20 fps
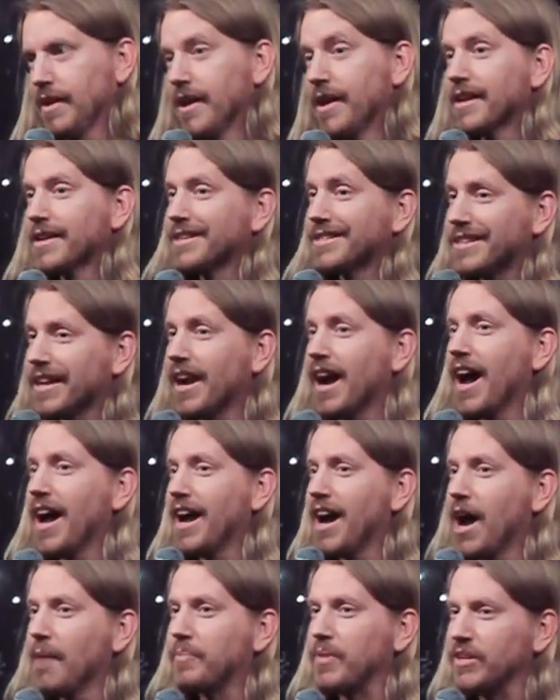Because at
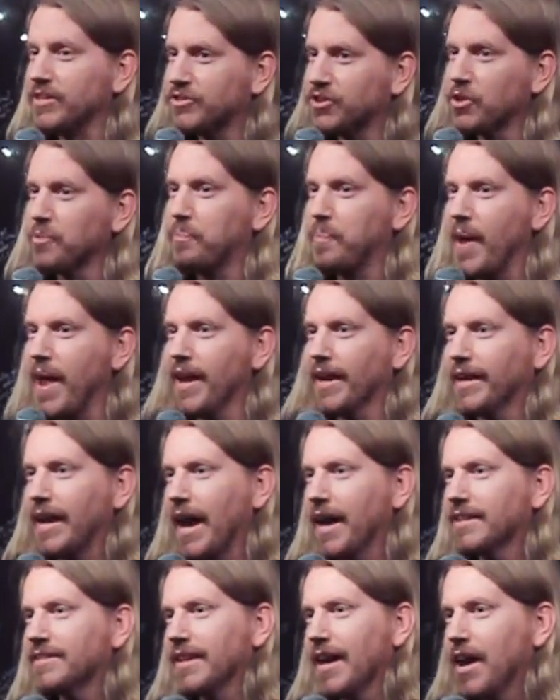IHOP they serve
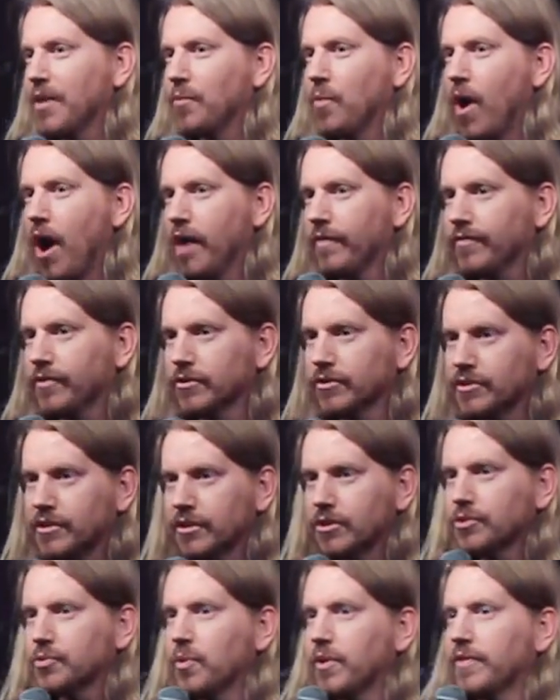pancakes and waffles.
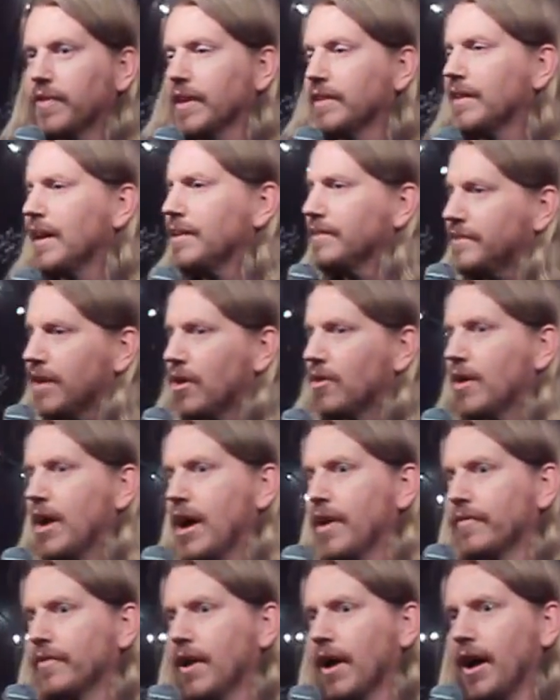Here's one thing they don't
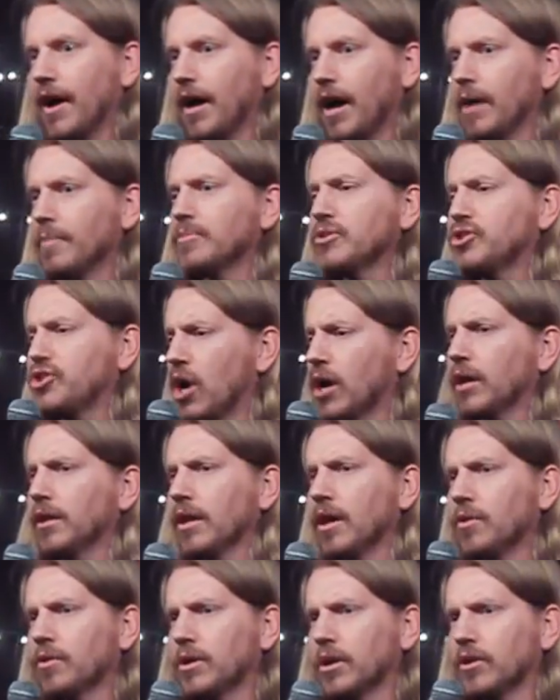have at IHOP,
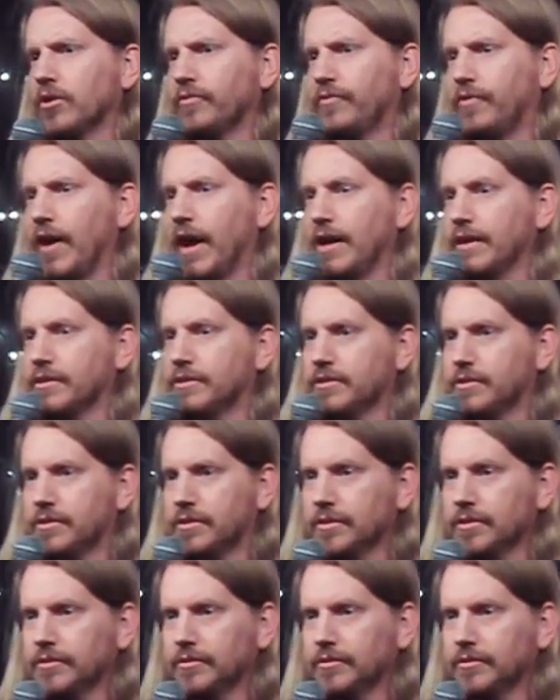Juggalo girl fights. They